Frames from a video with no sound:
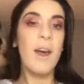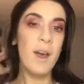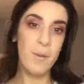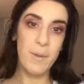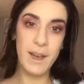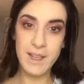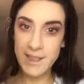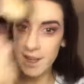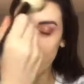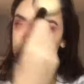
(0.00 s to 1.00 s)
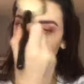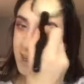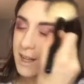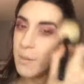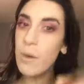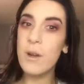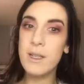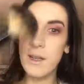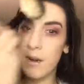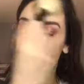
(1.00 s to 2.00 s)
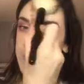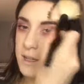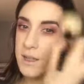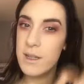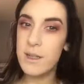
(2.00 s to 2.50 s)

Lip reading: It makes it a little more softer.